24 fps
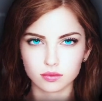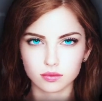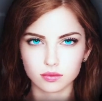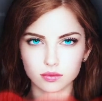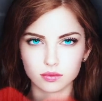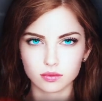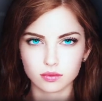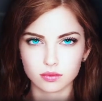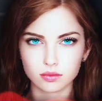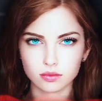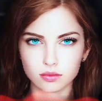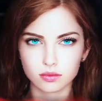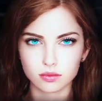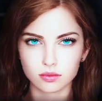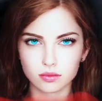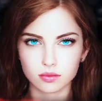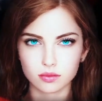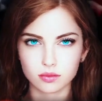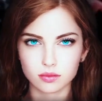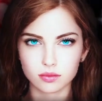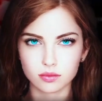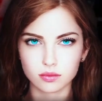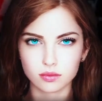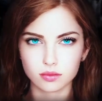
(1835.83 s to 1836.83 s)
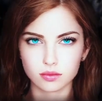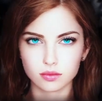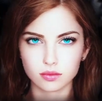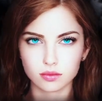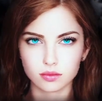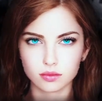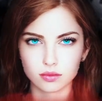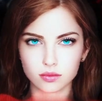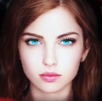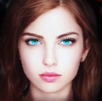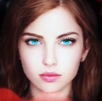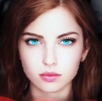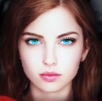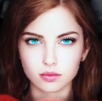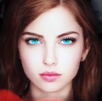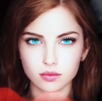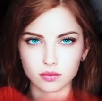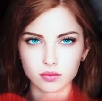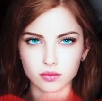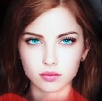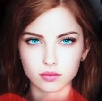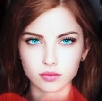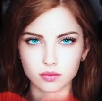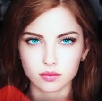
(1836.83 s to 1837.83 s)
Intelligence is my
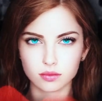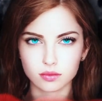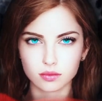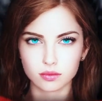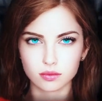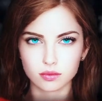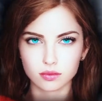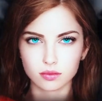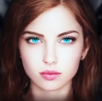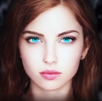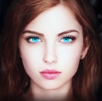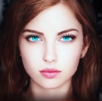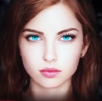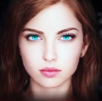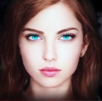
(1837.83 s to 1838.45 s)
middle name.